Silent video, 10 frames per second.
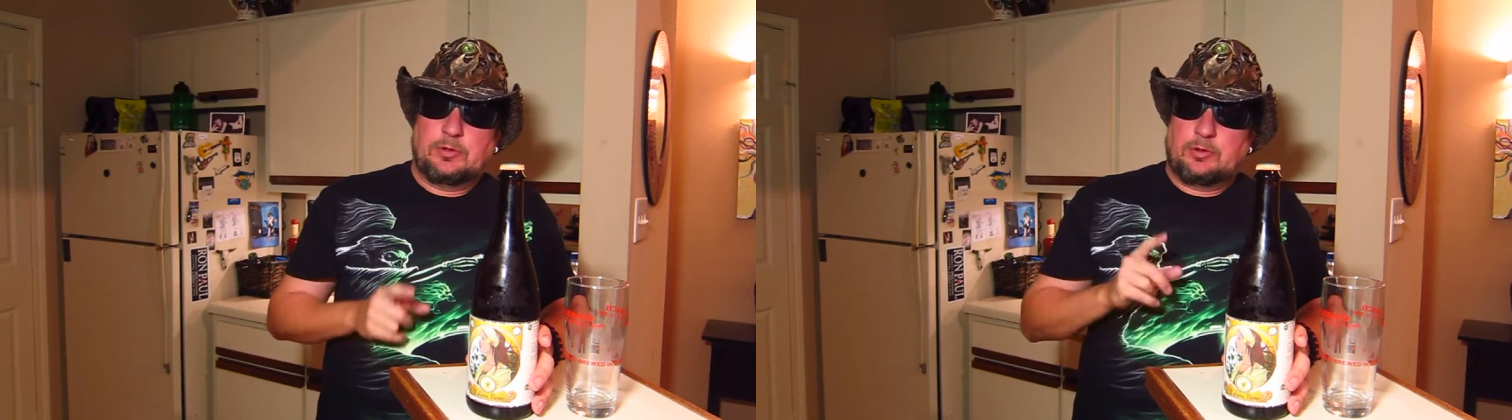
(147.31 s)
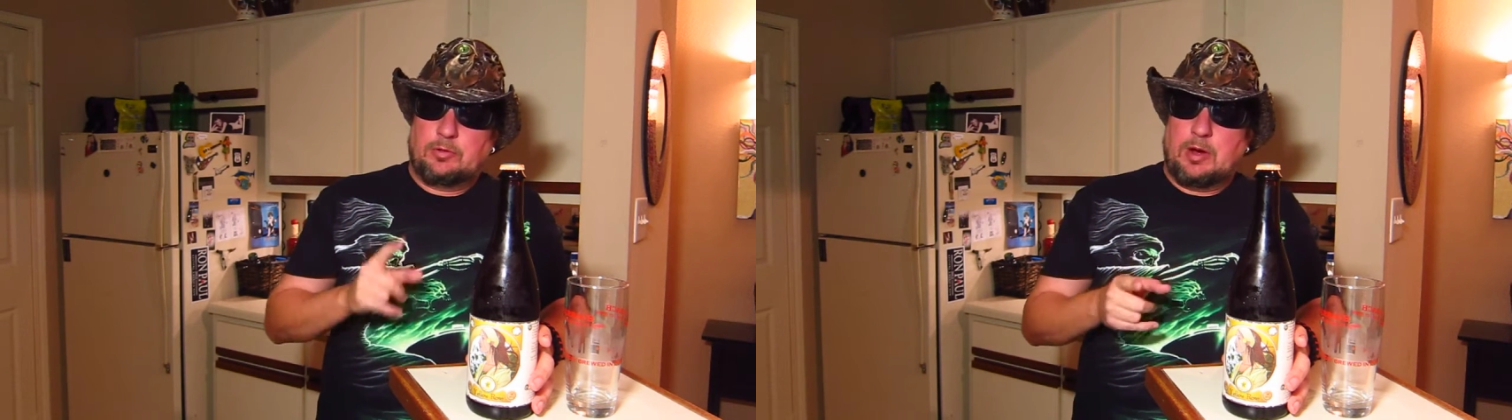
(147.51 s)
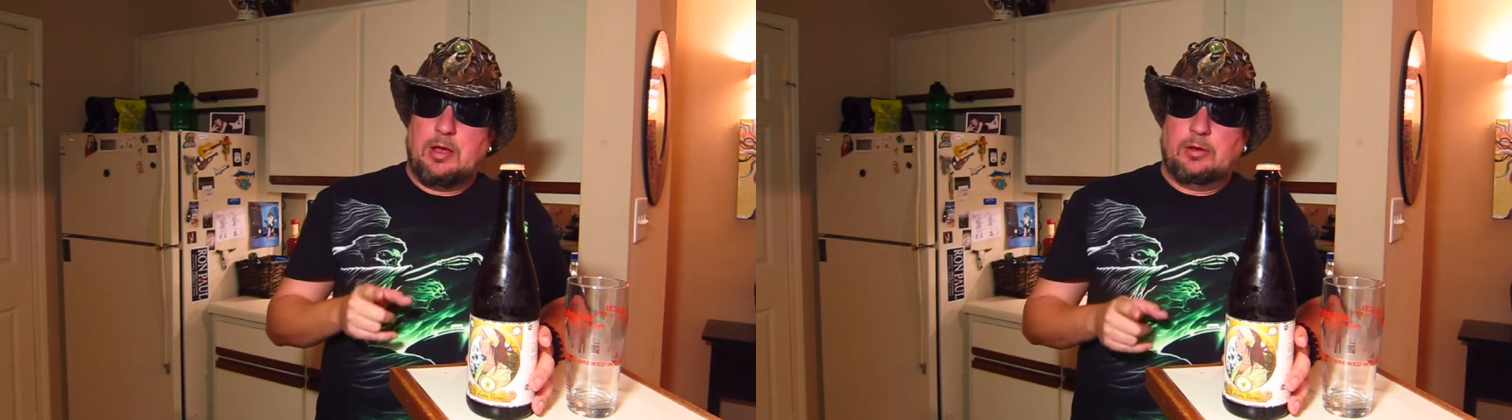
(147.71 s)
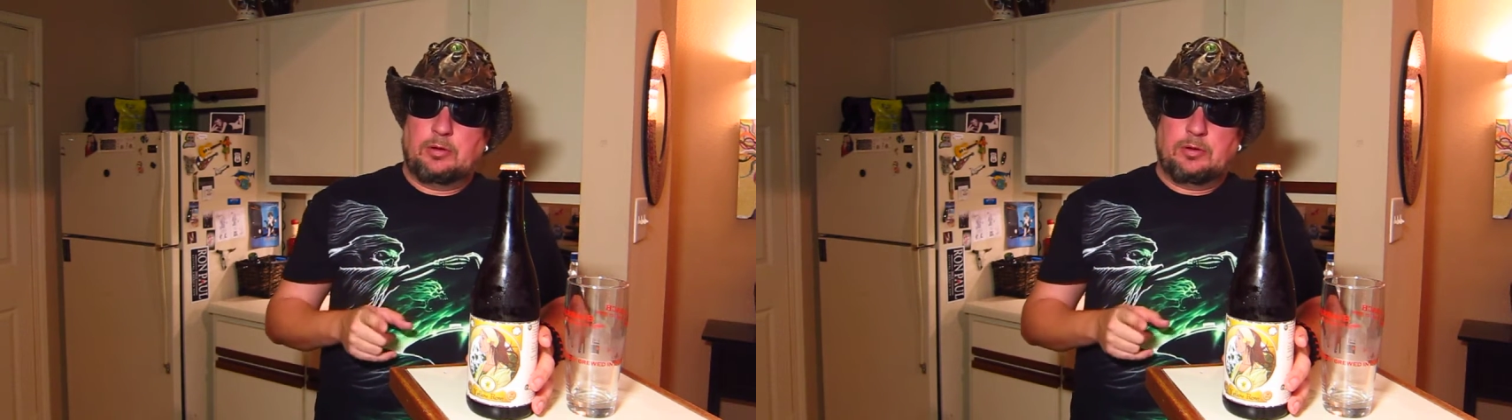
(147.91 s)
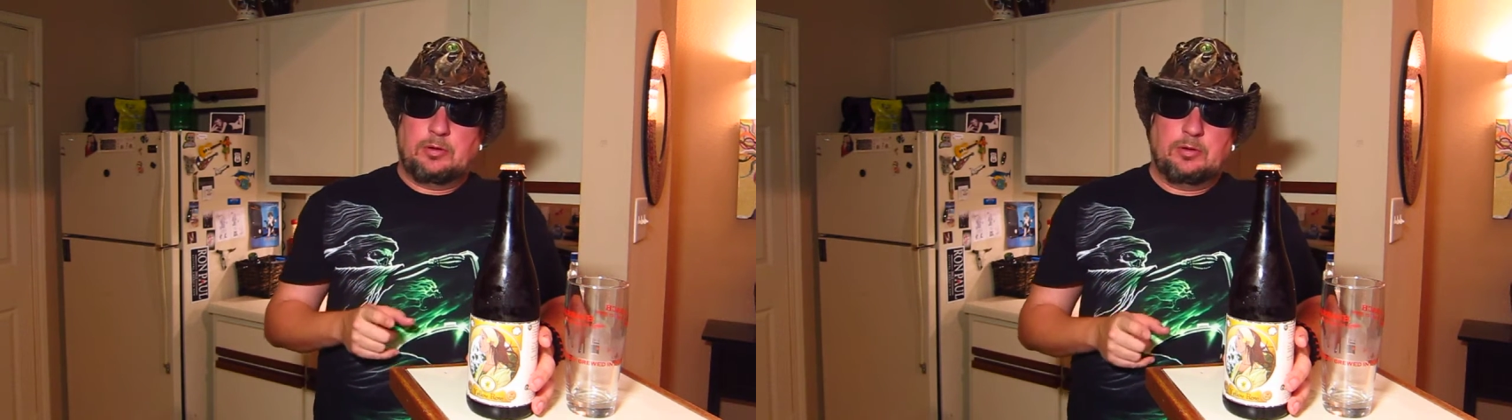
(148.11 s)

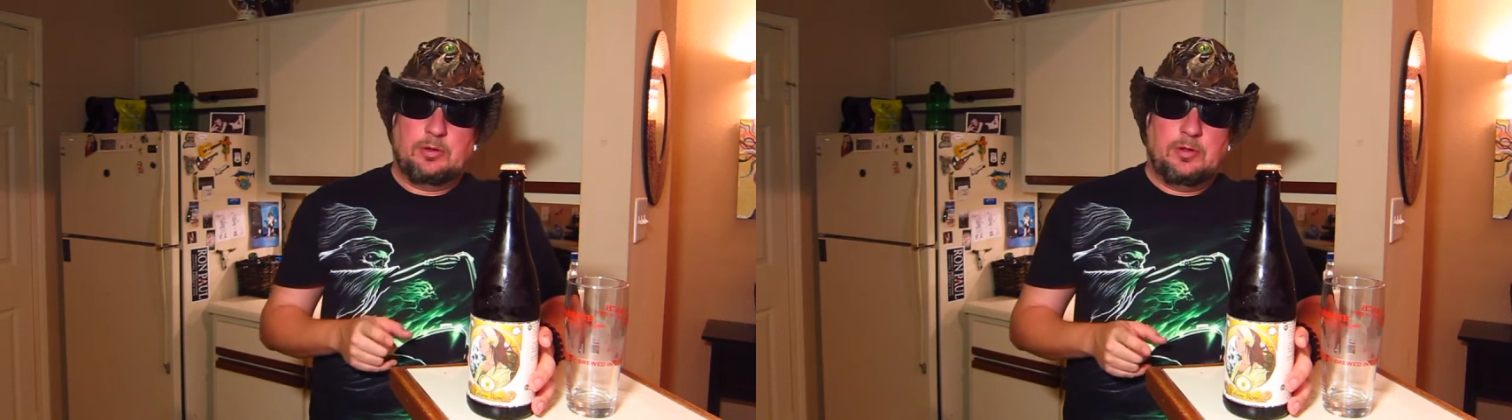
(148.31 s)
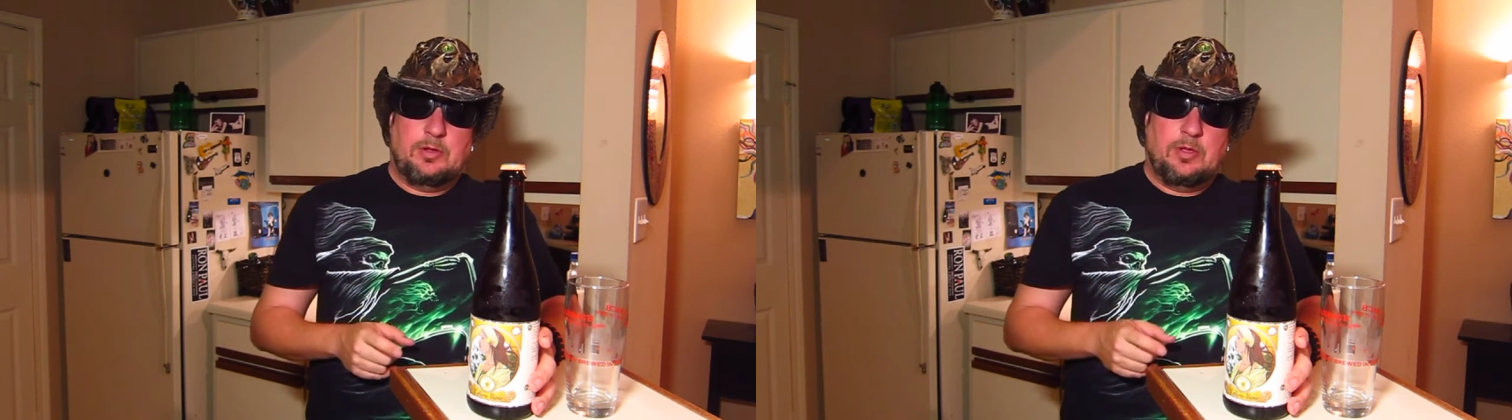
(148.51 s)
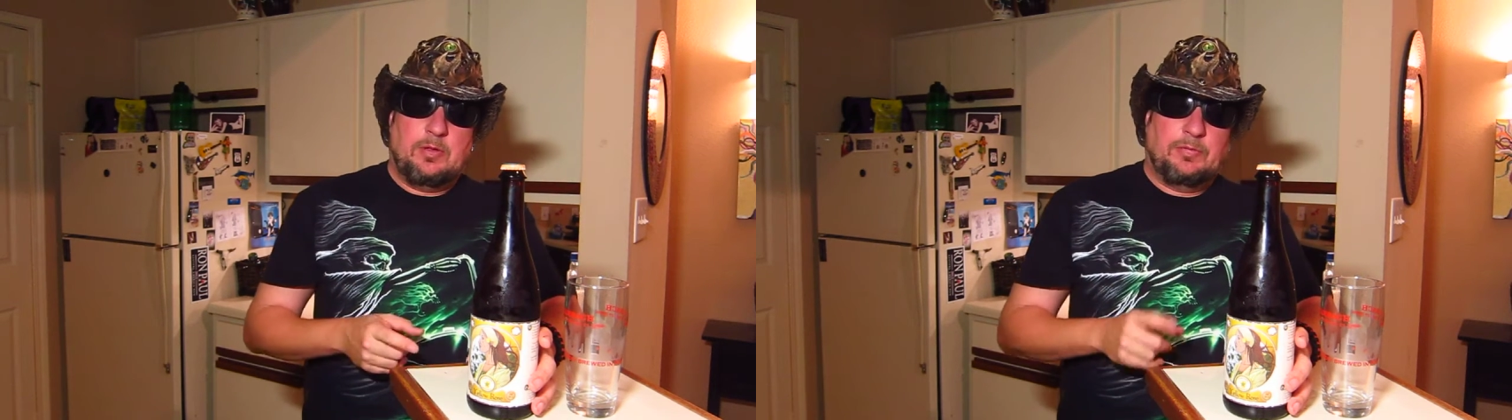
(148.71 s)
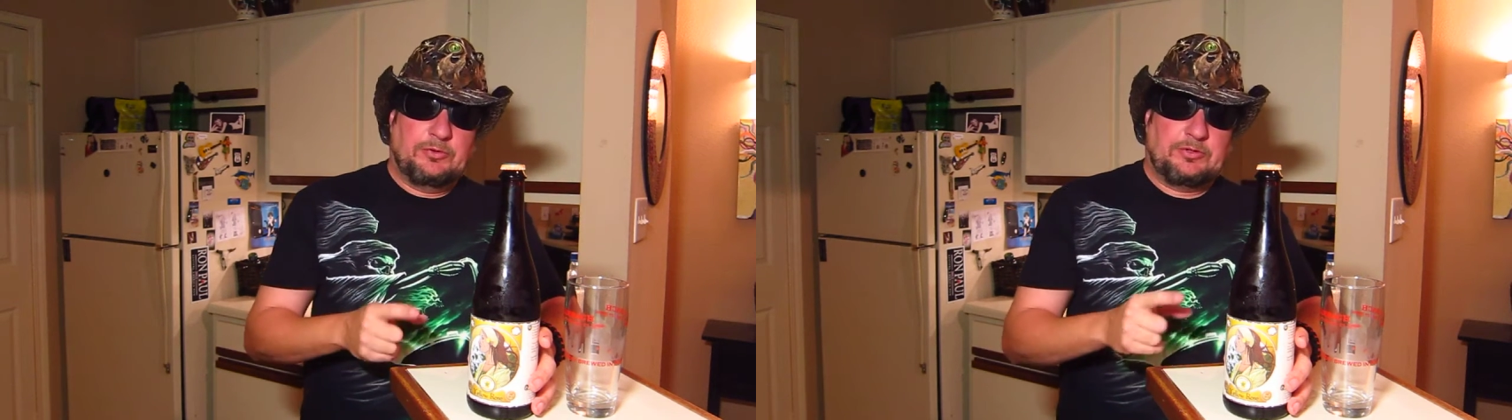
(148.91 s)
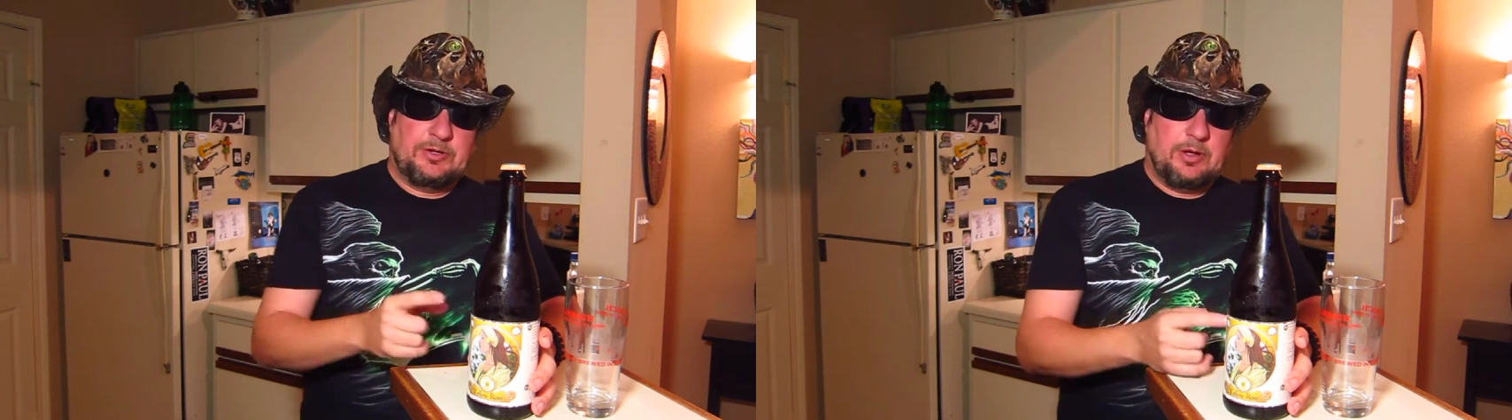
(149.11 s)
growler,
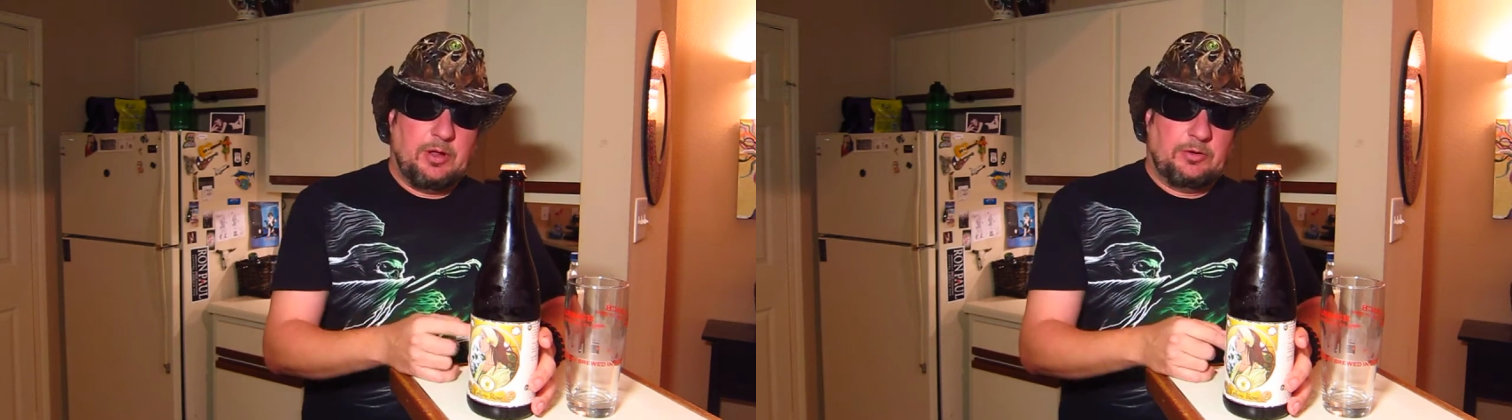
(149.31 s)
$13.